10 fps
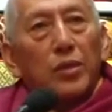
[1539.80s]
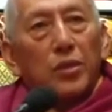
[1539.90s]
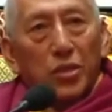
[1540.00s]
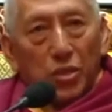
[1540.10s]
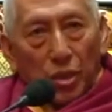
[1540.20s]

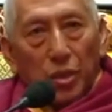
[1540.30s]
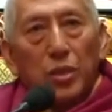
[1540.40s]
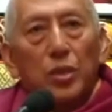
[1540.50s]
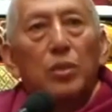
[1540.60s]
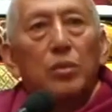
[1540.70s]

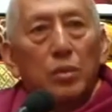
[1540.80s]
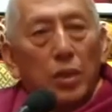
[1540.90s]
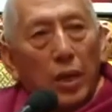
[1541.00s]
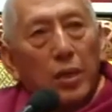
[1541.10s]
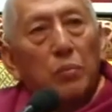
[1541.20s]
researches
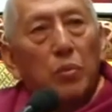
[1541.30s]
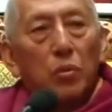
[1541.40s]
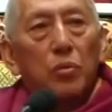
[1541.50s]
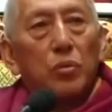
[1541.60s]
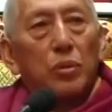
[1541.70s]
and
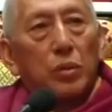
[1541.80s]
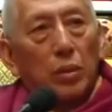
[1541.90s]
books